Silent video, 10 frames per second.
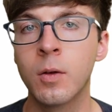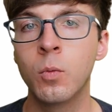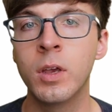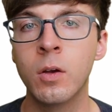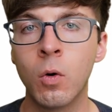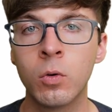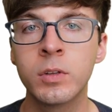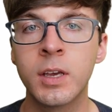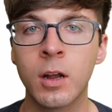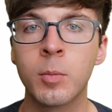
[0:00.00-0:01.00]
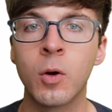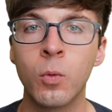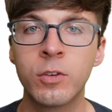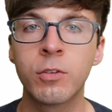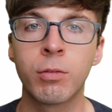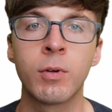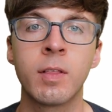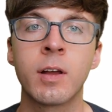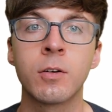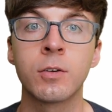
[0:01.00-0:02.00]
we only care about which three
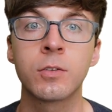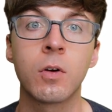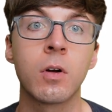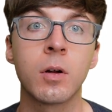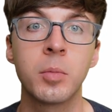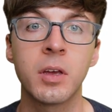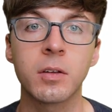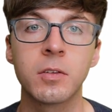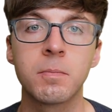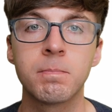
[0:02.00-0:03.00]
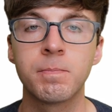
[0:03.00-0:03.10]
letters are picked.